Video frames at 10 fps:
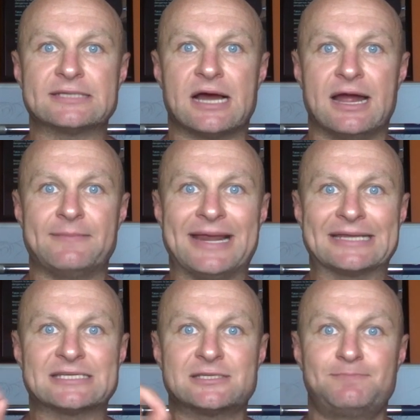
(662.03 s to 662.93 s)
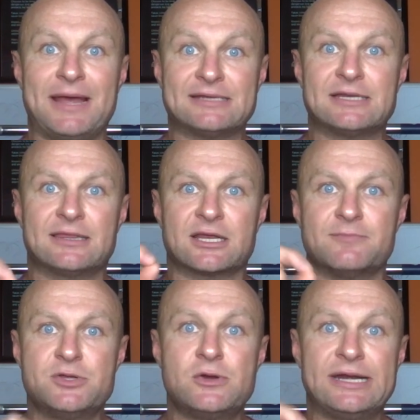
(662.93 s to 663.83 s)
time and expect the
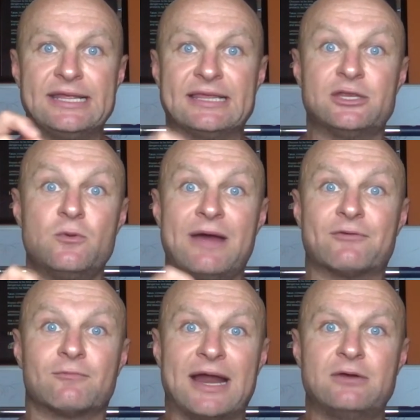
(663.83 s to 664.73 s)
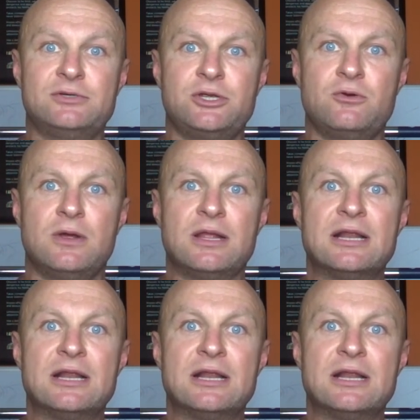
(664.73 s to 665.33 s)
community that you have around you